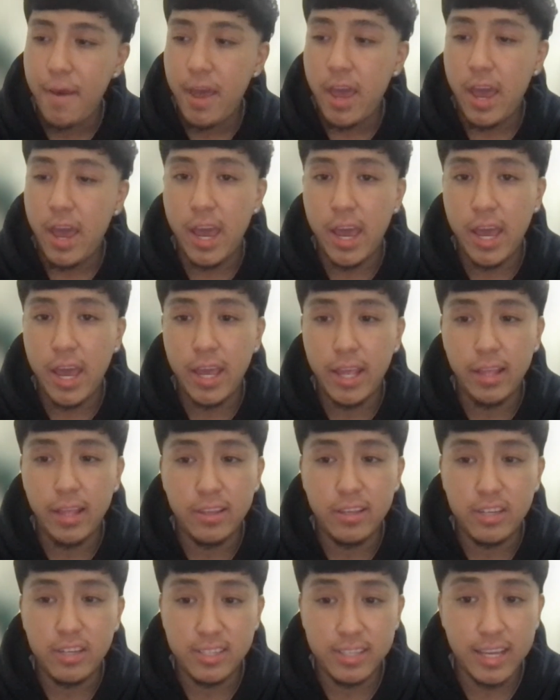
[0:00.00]

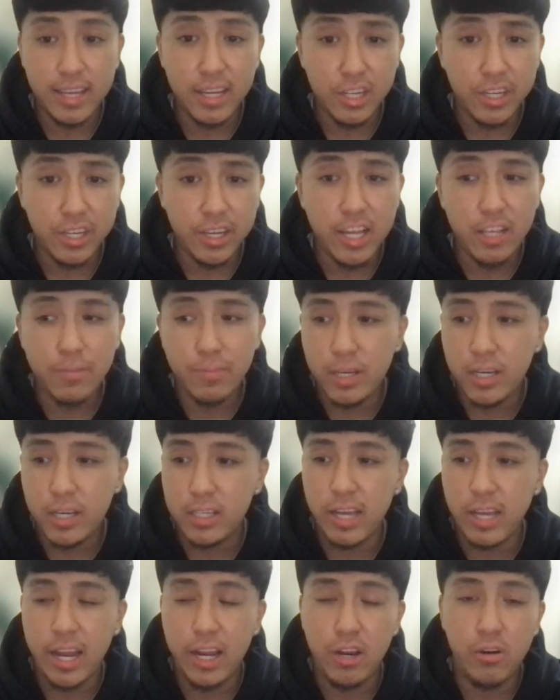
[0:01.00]
and just take a chance because
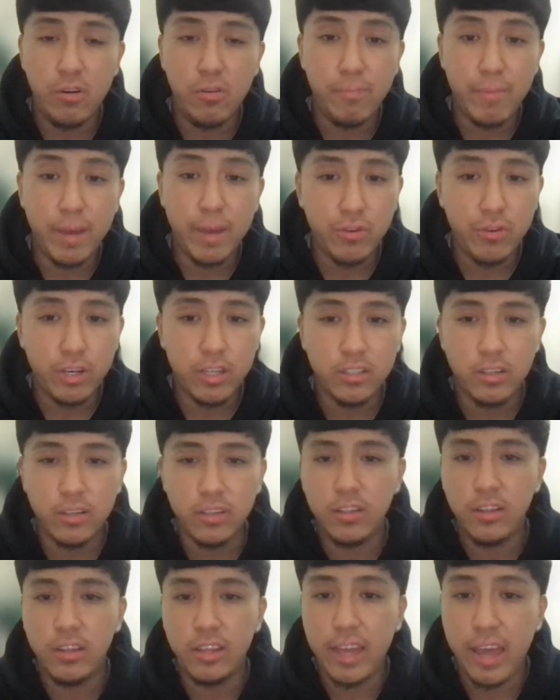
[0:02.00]
I know metrics
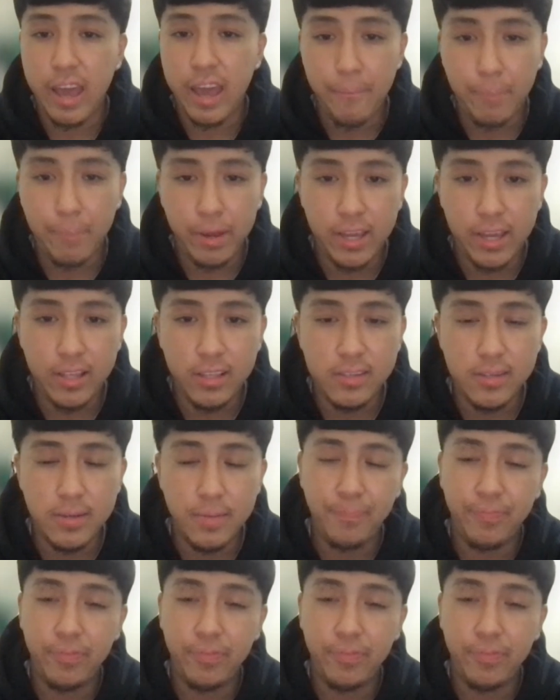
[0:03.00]
on the campaigns,